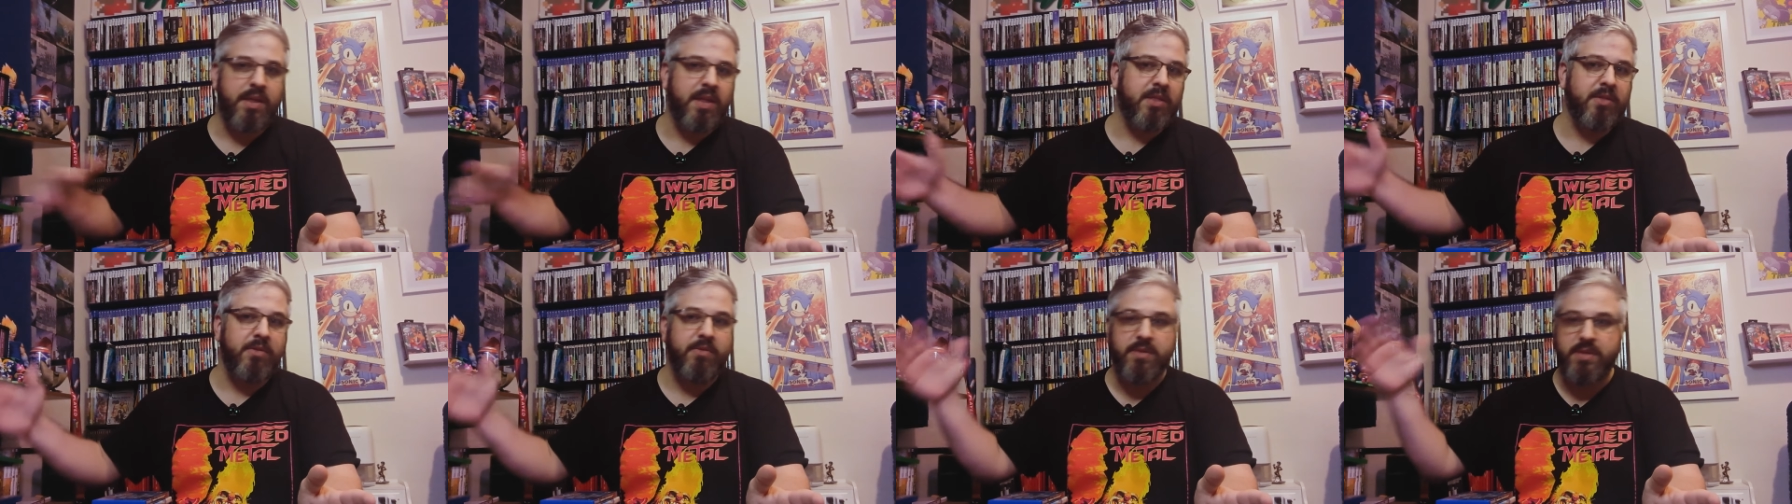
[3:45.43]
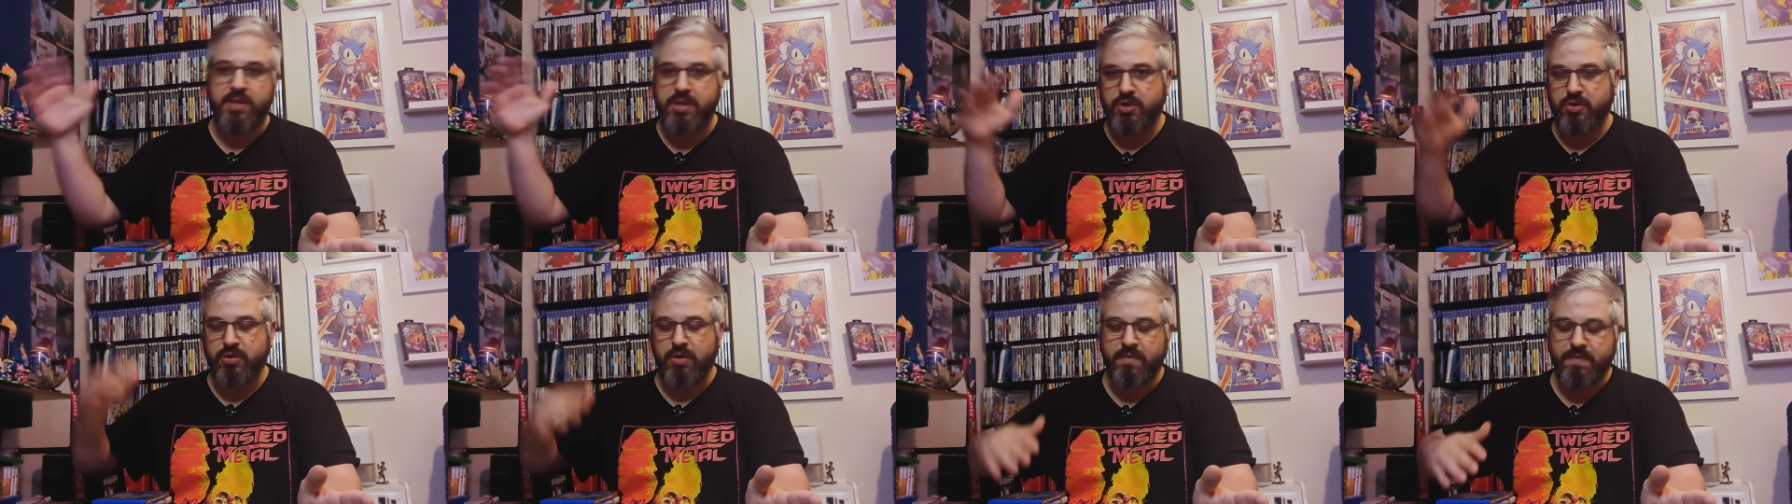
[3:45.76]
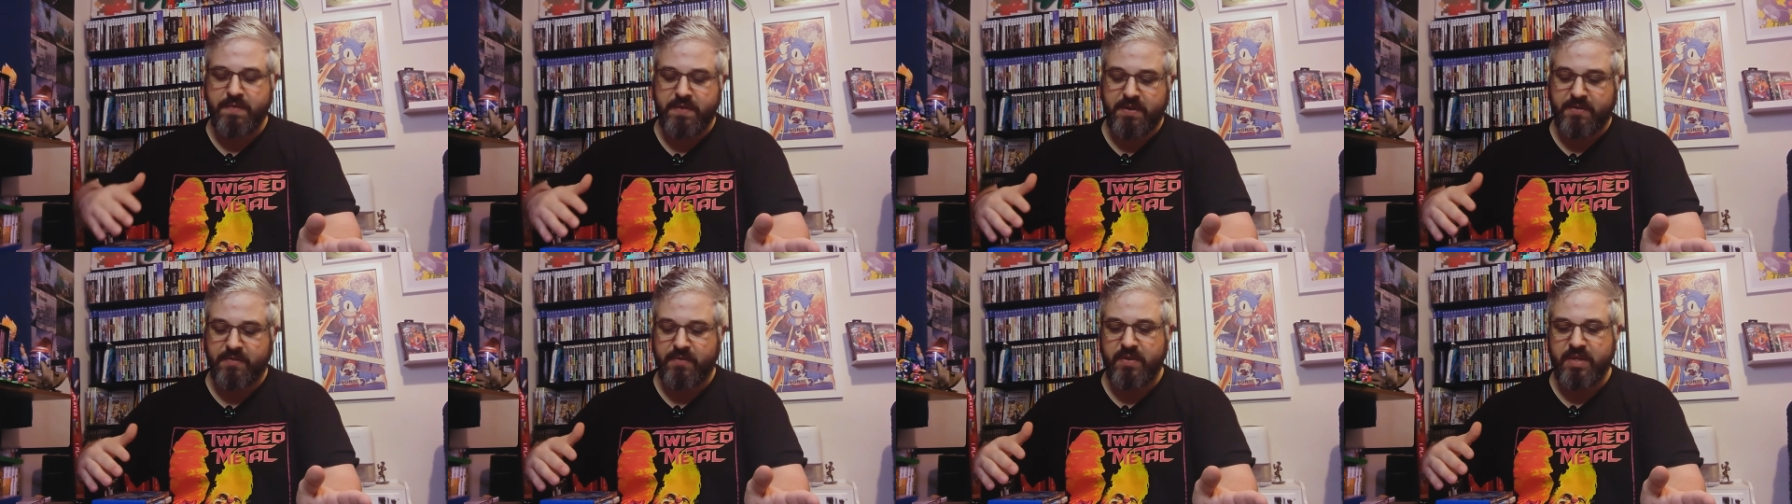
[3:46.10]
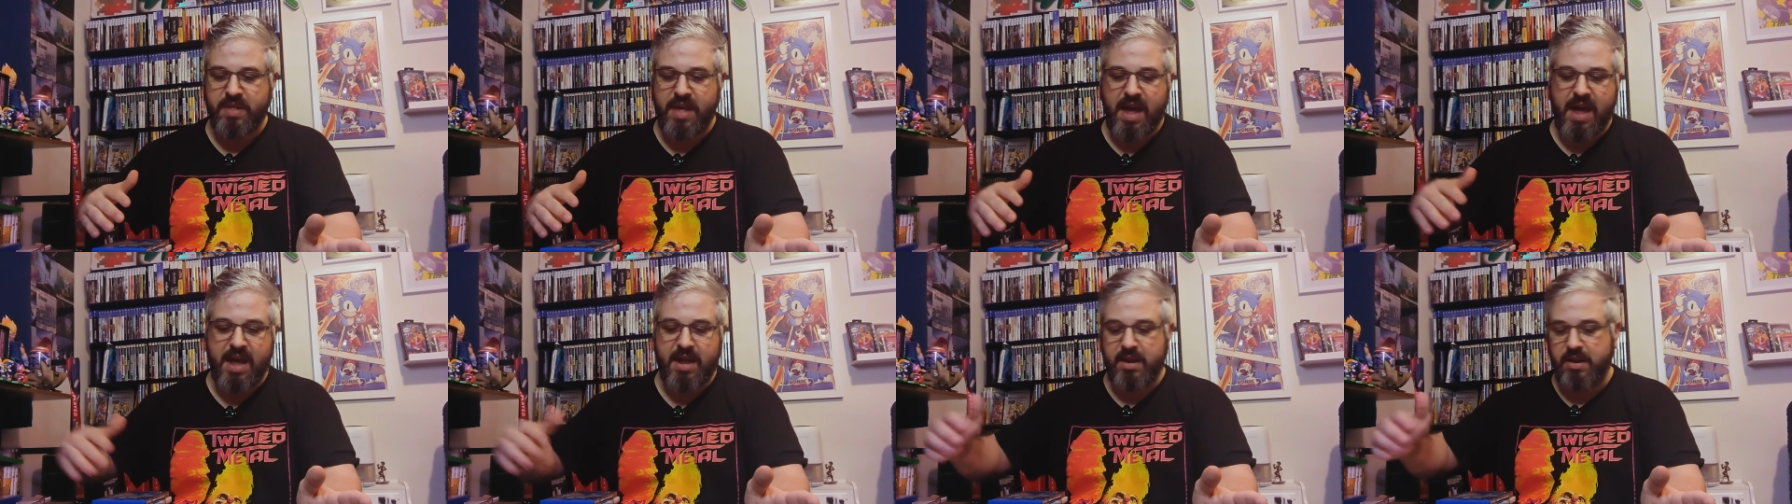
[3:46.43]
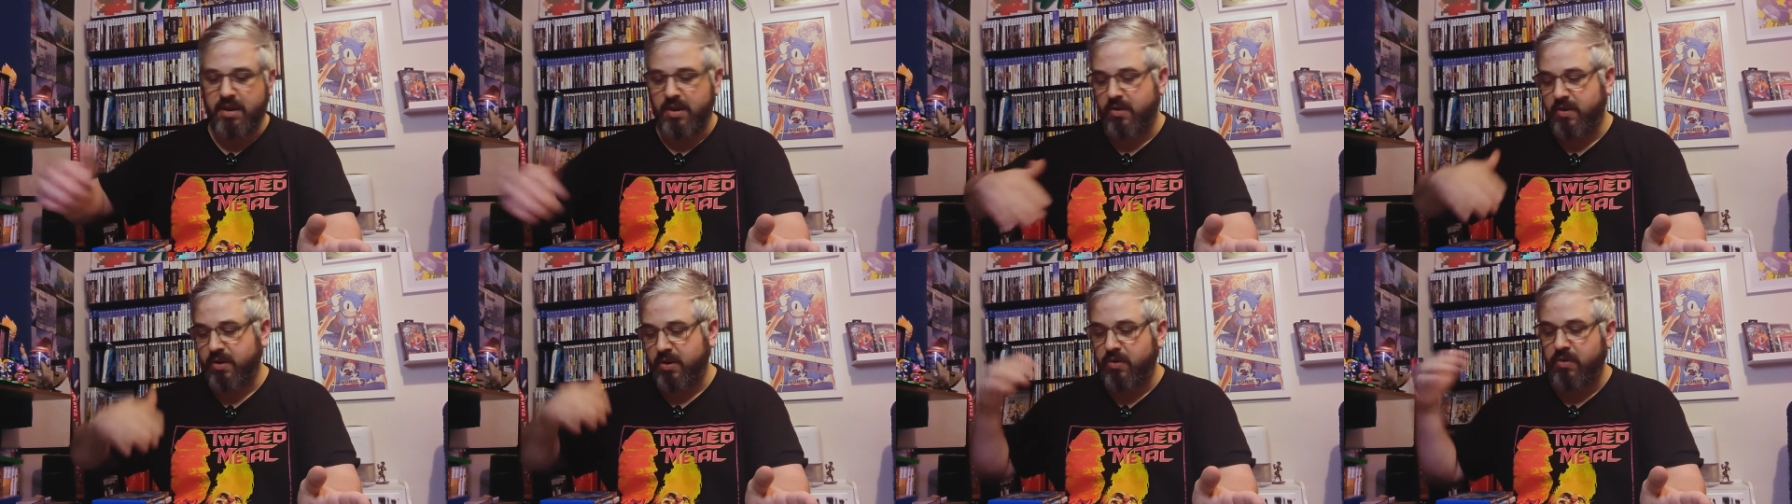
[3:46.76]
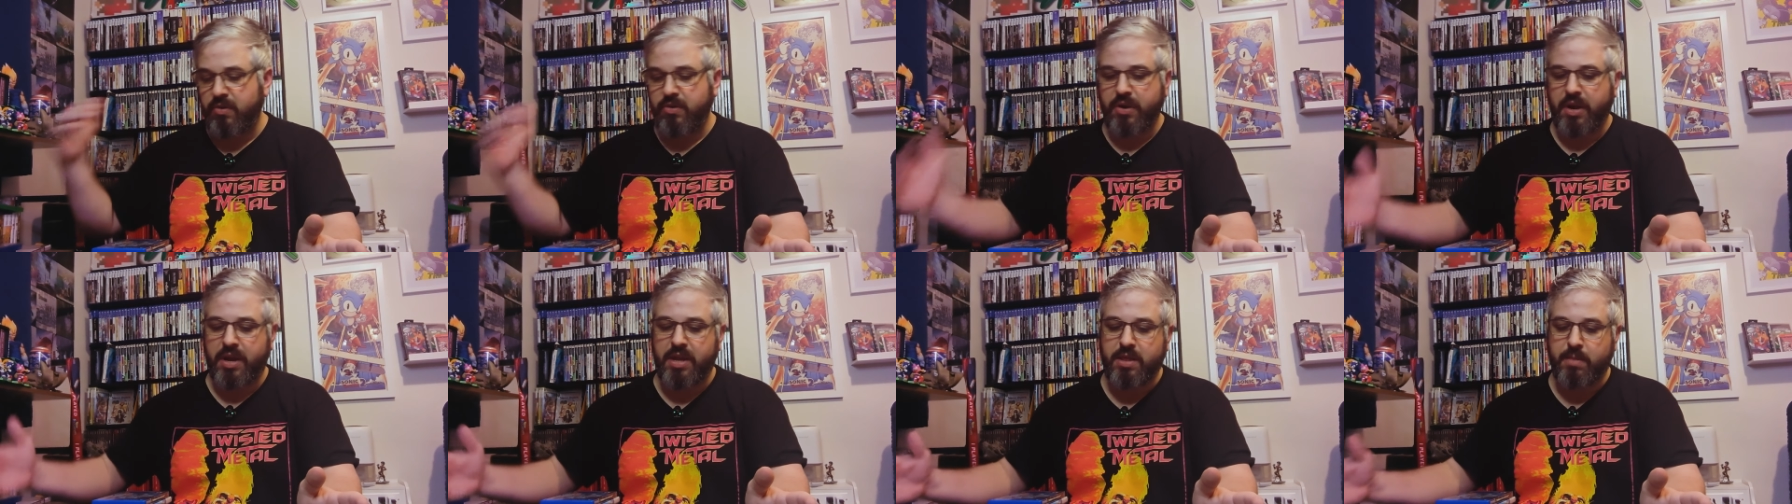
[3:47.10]
and then lose the trophies for that, and you can
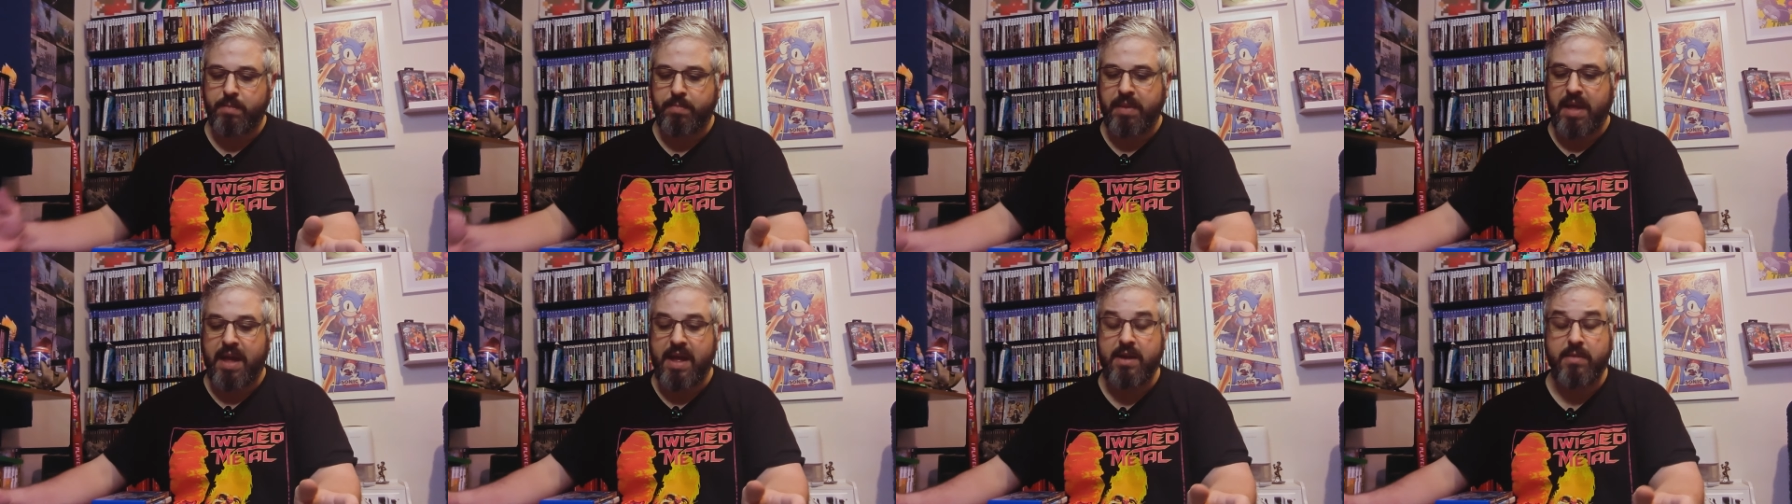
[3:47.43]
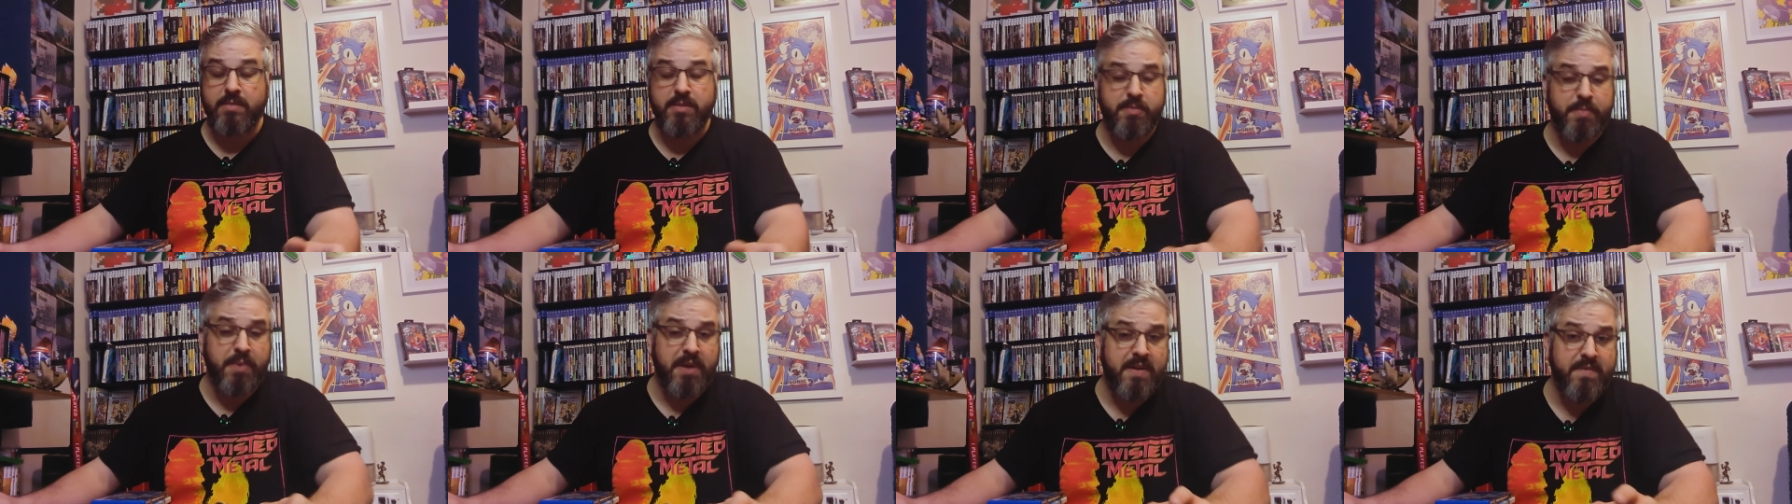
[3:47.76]
no longer get the platinums.